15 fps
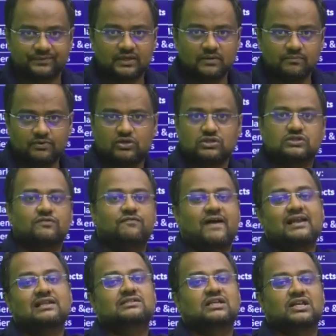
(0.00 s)
Because the final
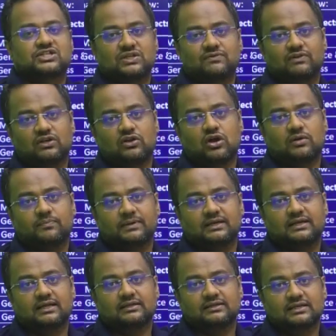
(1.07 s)
selection will not be
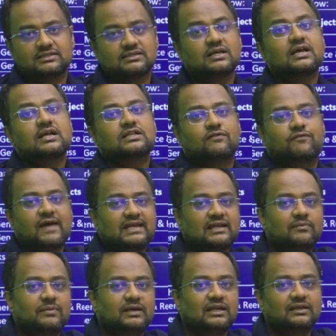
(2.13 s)
done this. The final
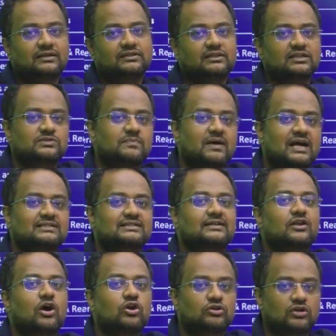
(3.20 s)
merit, these marks are
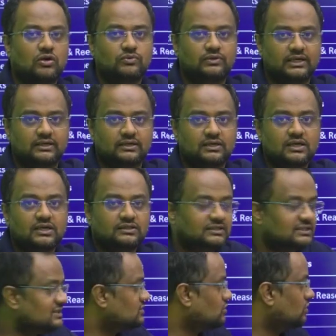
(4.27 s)
not counted. This
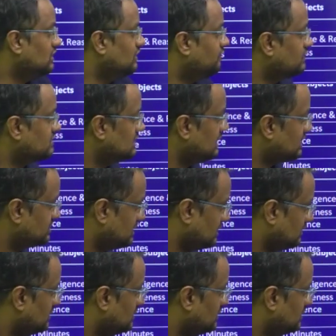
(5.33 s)
is only for selection.